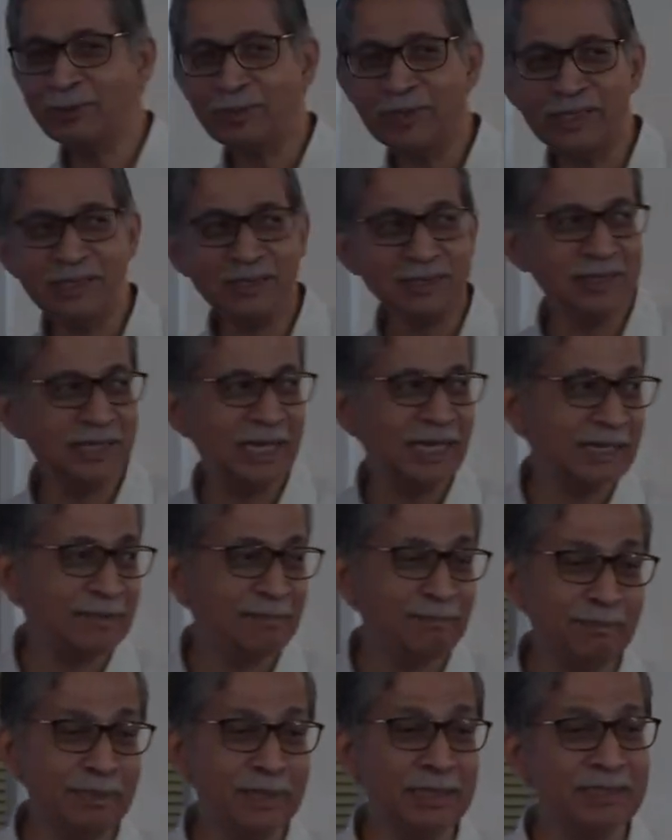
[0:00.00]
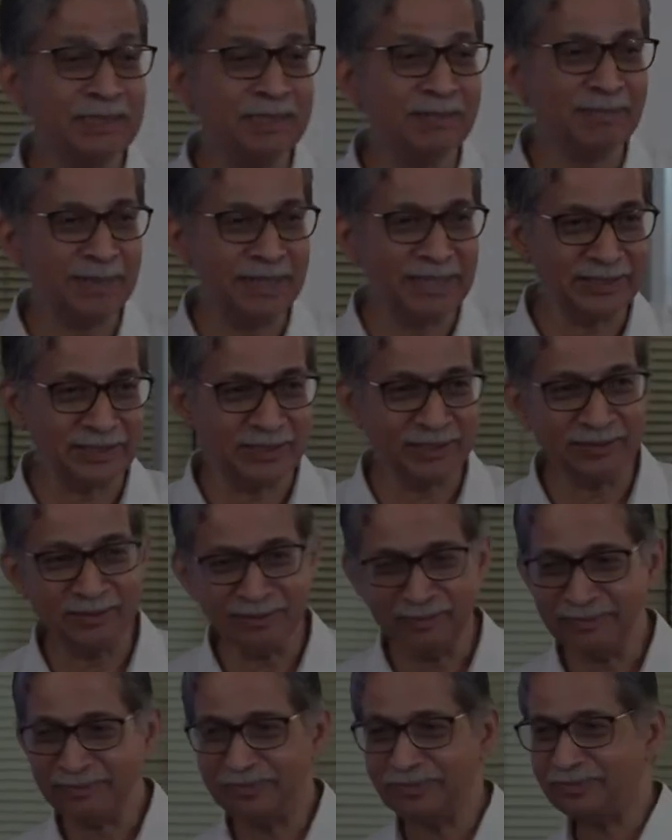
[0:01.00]
words like perturbation.
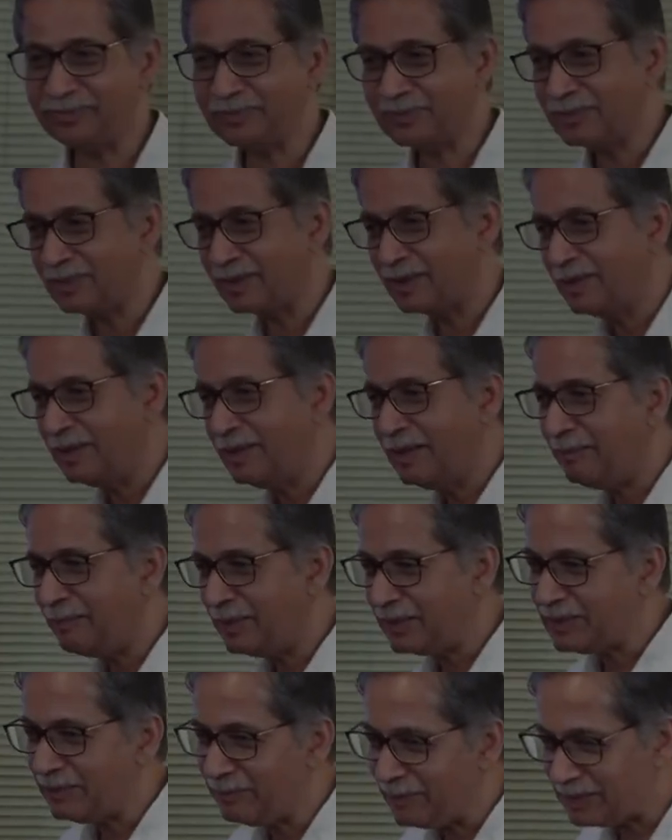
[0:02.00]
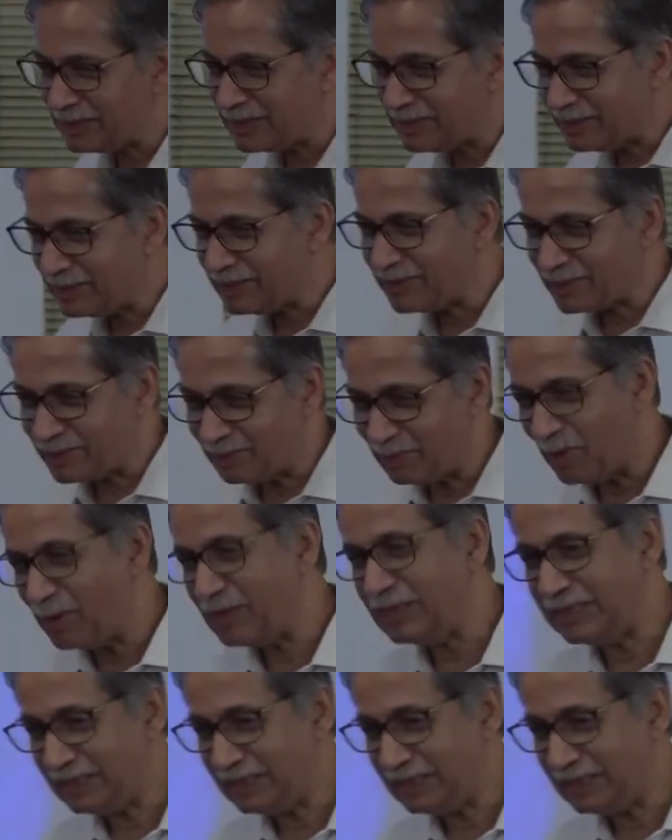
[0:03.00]
Perturbation is a small